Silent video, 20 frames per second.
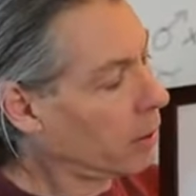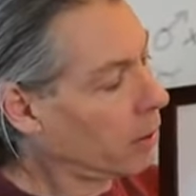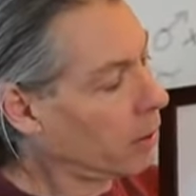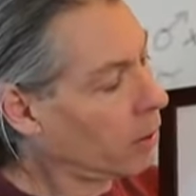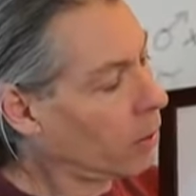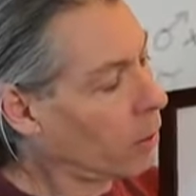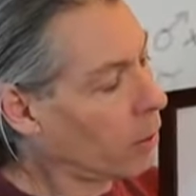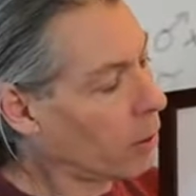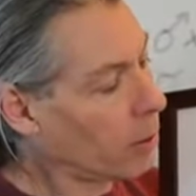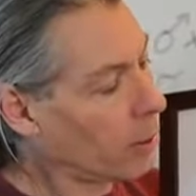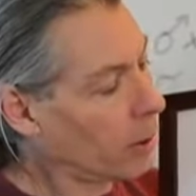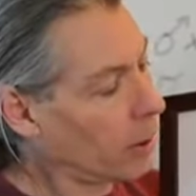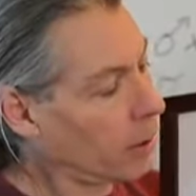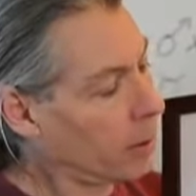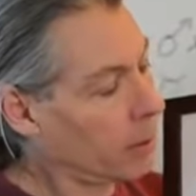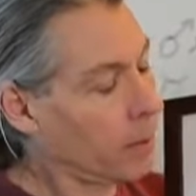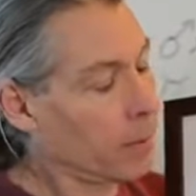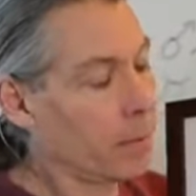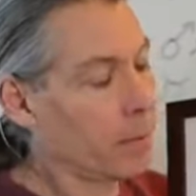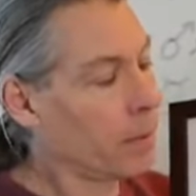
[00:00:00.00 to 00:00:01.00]

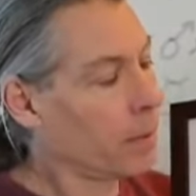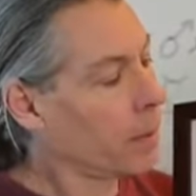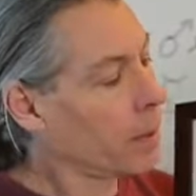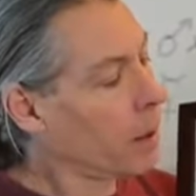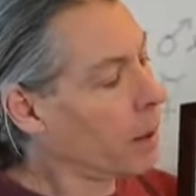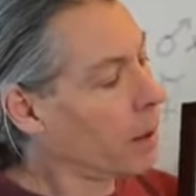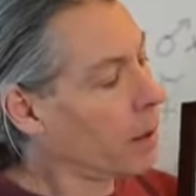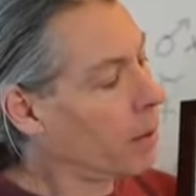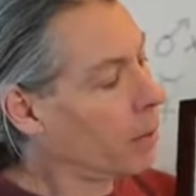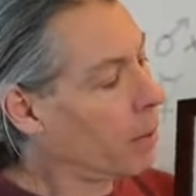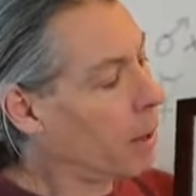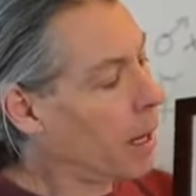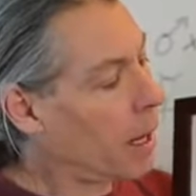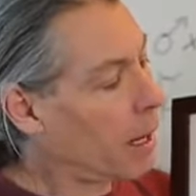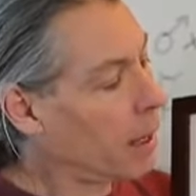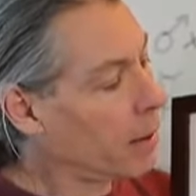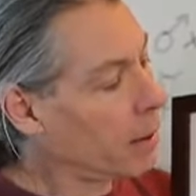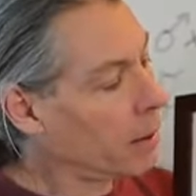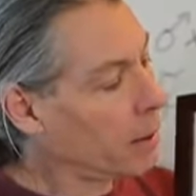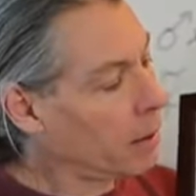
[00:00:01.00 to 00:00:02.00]
normal,
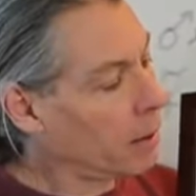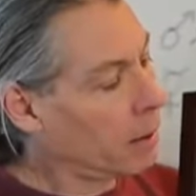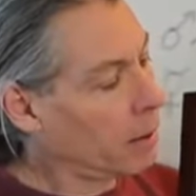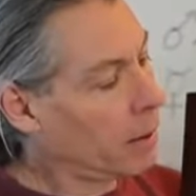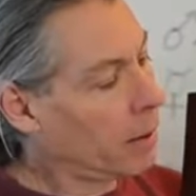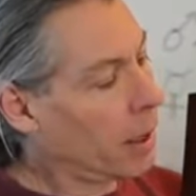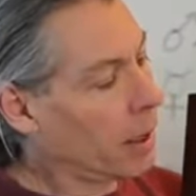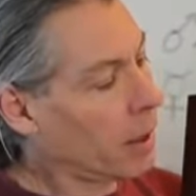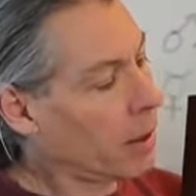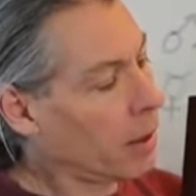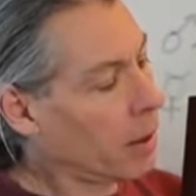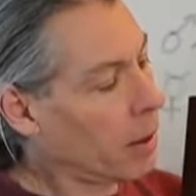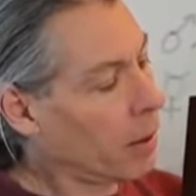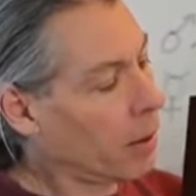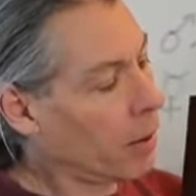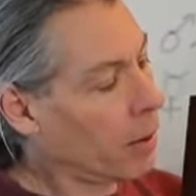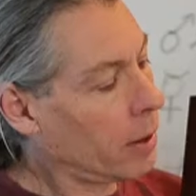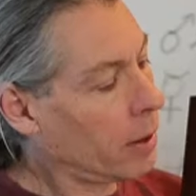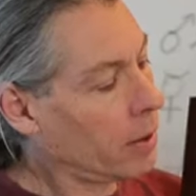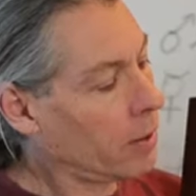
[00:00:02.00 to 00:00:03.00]
but they could
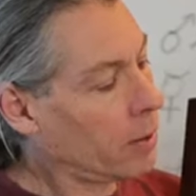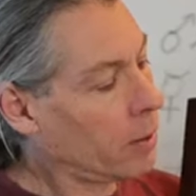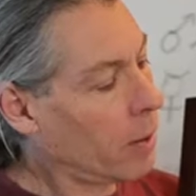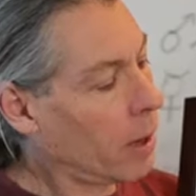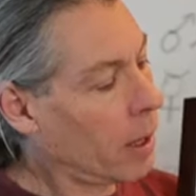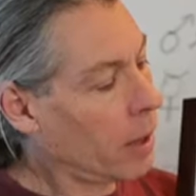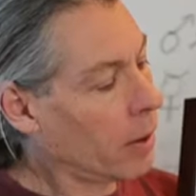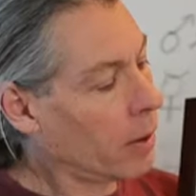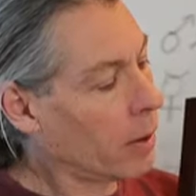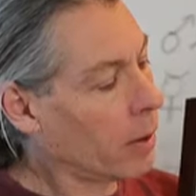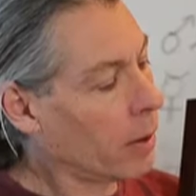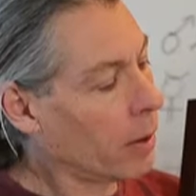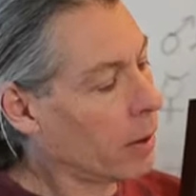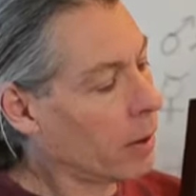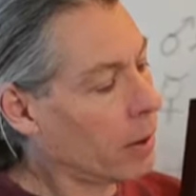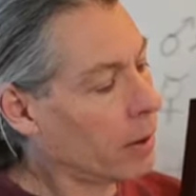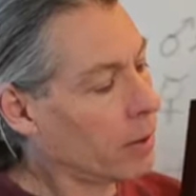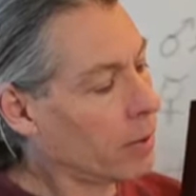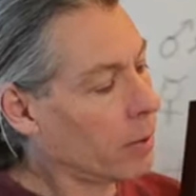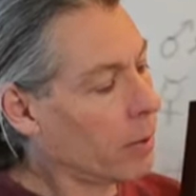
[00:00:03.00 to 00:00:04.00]
go this way or
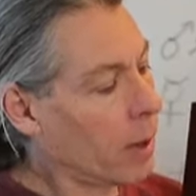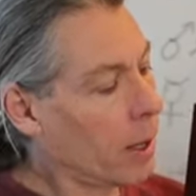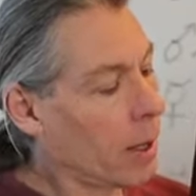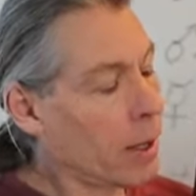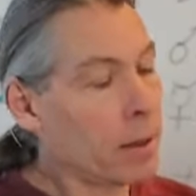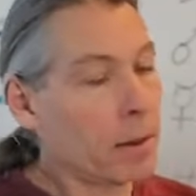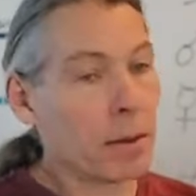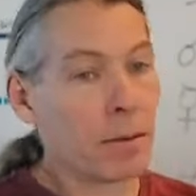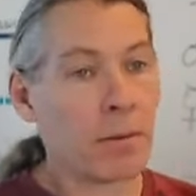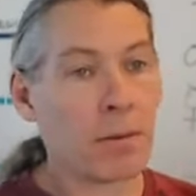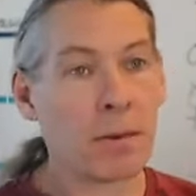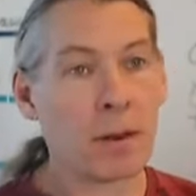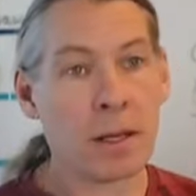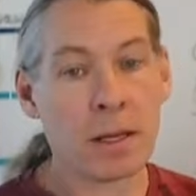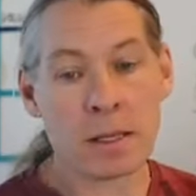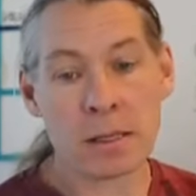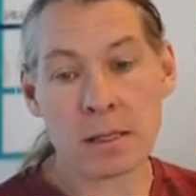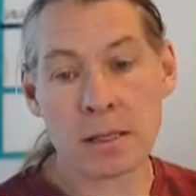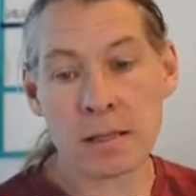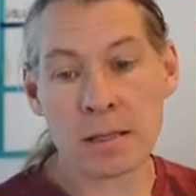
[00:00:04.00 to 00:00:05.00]
this way to
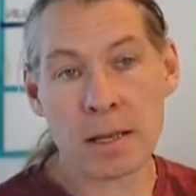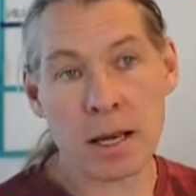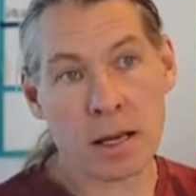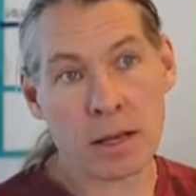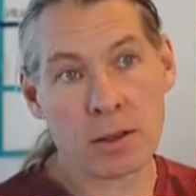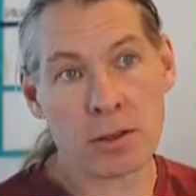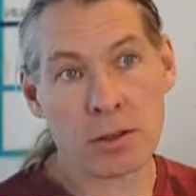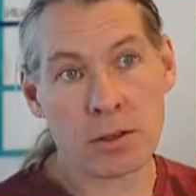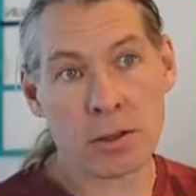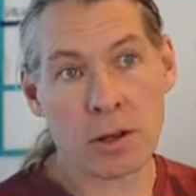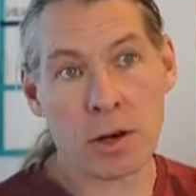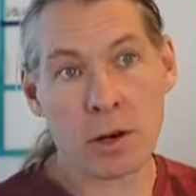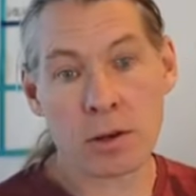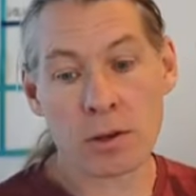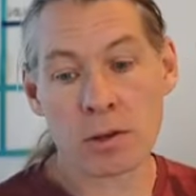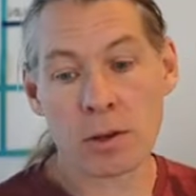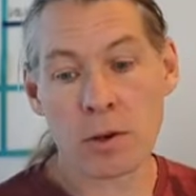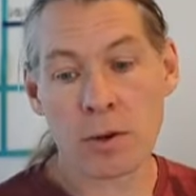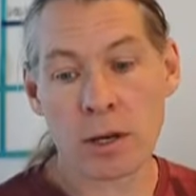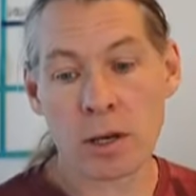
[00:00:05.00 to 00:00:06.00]
finish the second
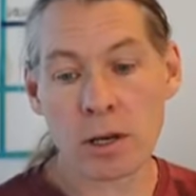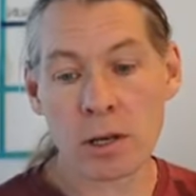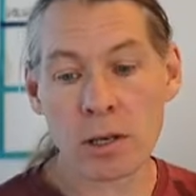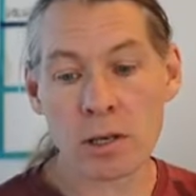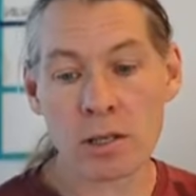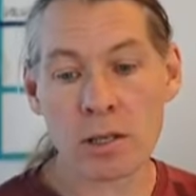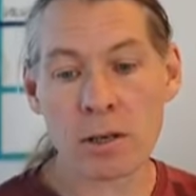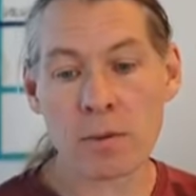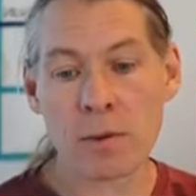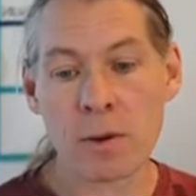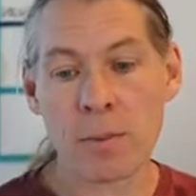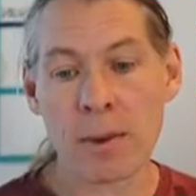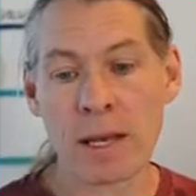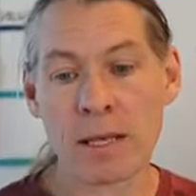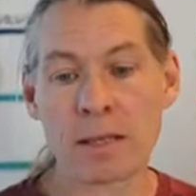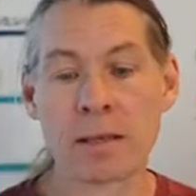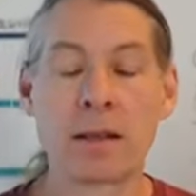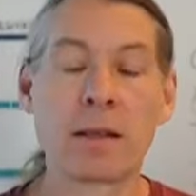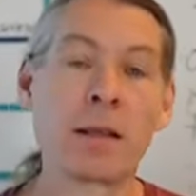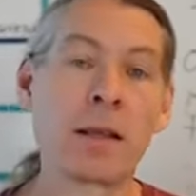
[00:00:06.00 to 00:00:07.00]
stroke. So in cursive, we
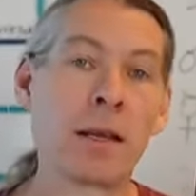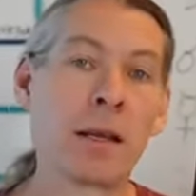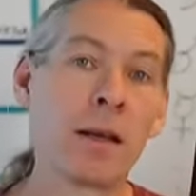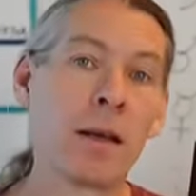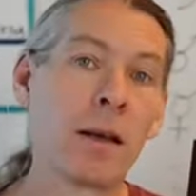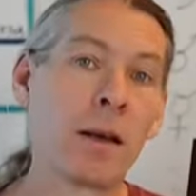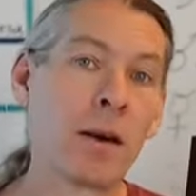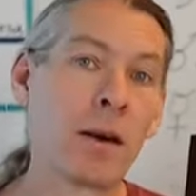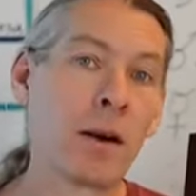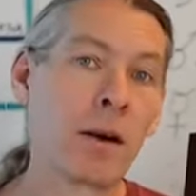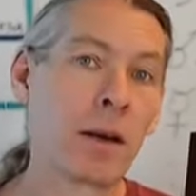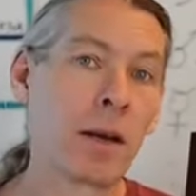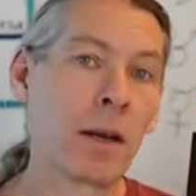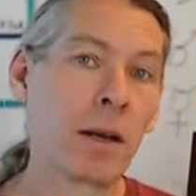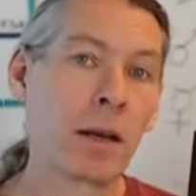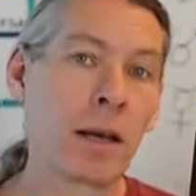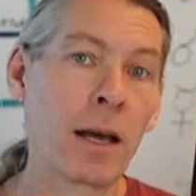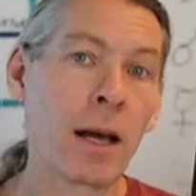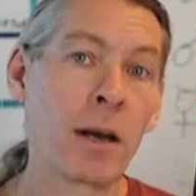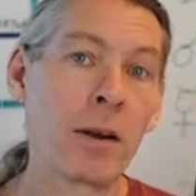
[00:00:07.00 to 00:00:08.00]
basically are going
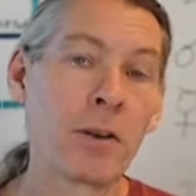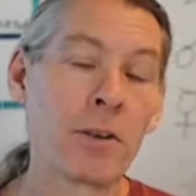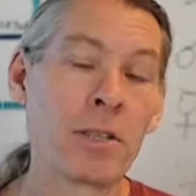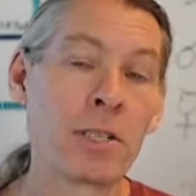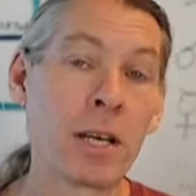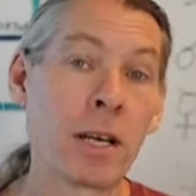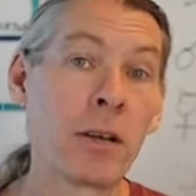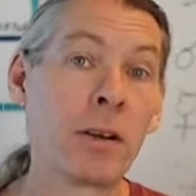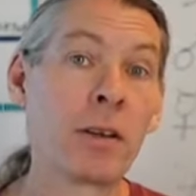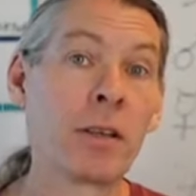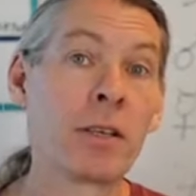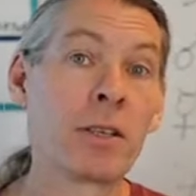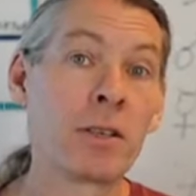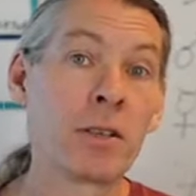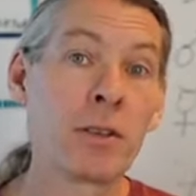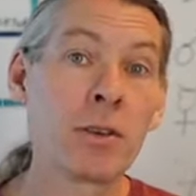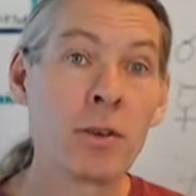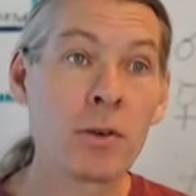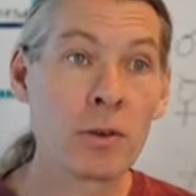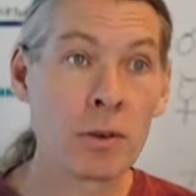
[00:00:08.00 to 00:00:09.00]
to encounter generally
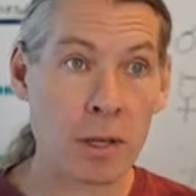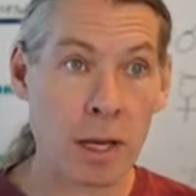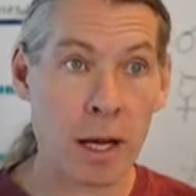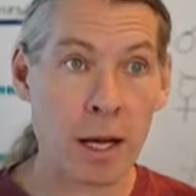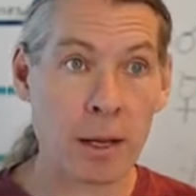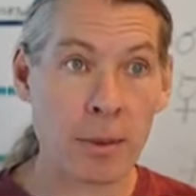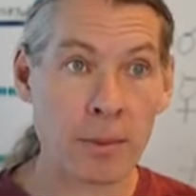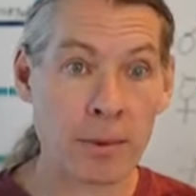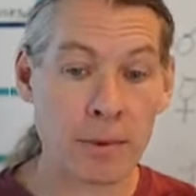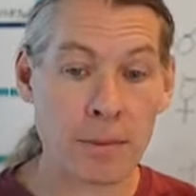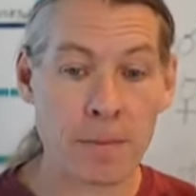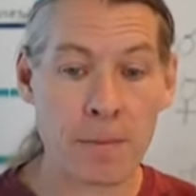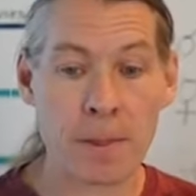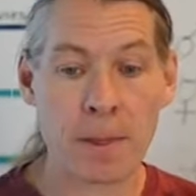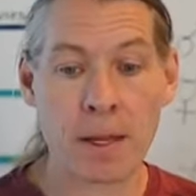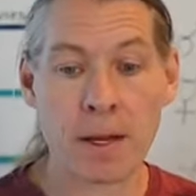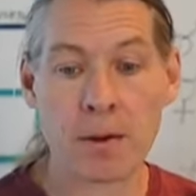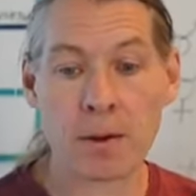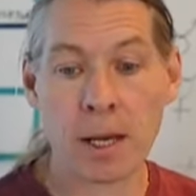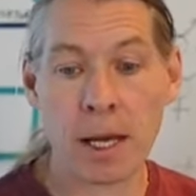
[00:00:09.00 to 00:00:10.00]
2 types.
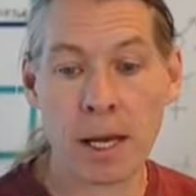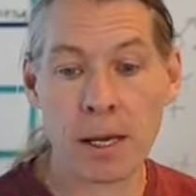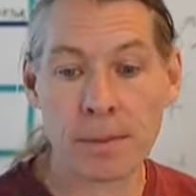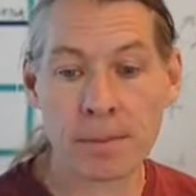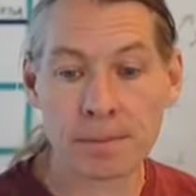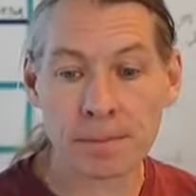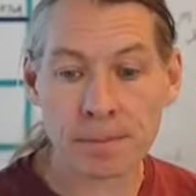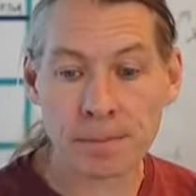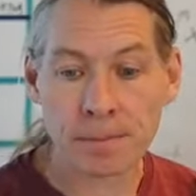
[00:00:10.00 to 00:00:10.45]
Okay?